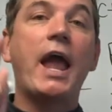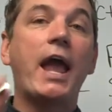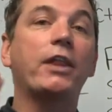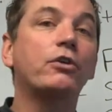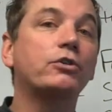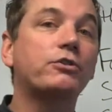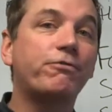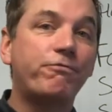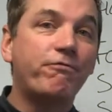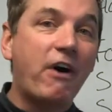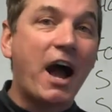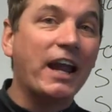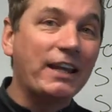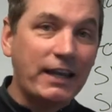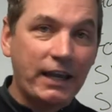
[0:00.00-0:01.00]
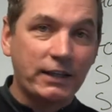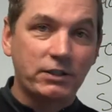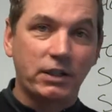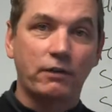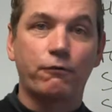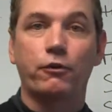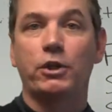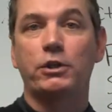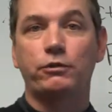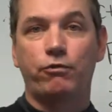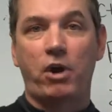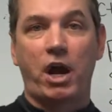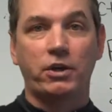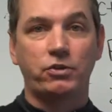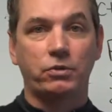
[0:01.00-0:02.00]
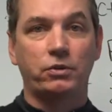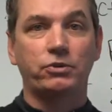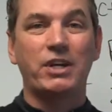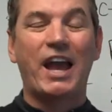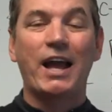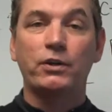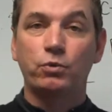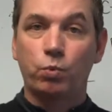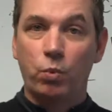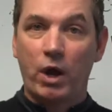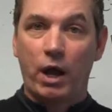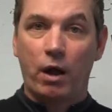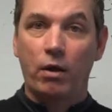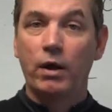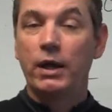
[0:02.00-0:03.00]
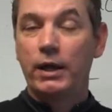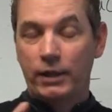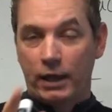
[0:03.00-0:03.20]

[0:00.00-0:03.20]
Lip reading: and there's financing for these fractionals as well.